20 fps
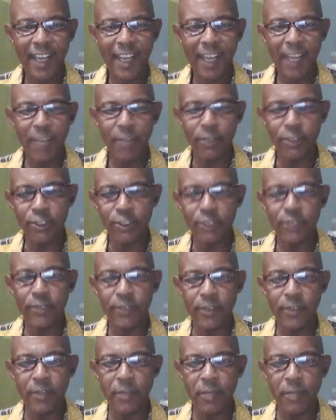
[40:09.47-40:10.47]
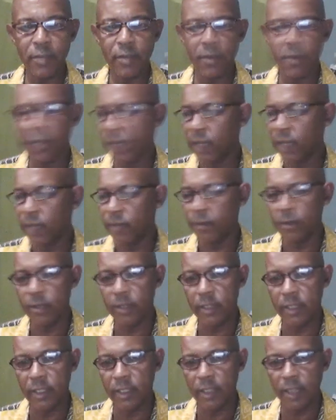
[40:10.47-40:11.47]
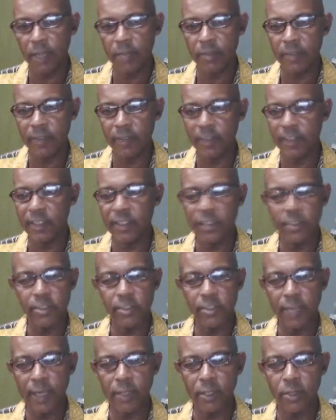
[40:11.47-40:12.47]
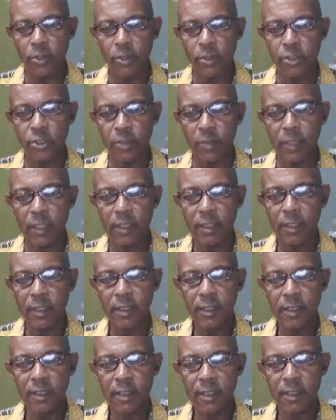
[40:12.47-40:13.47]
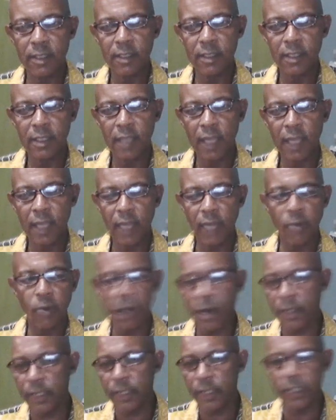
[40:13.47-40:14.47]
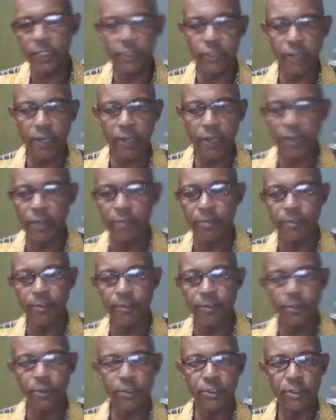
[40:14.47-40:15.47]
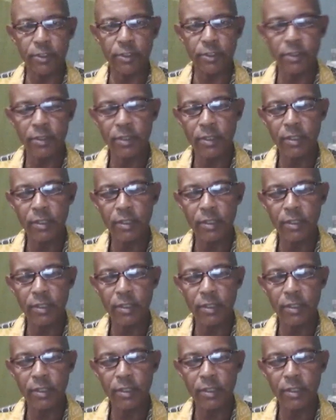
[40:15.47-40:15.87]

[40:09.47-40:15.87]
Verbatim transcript: I'm 100 feet from the if the observatory is right close to me, I walk there to carry them fruits.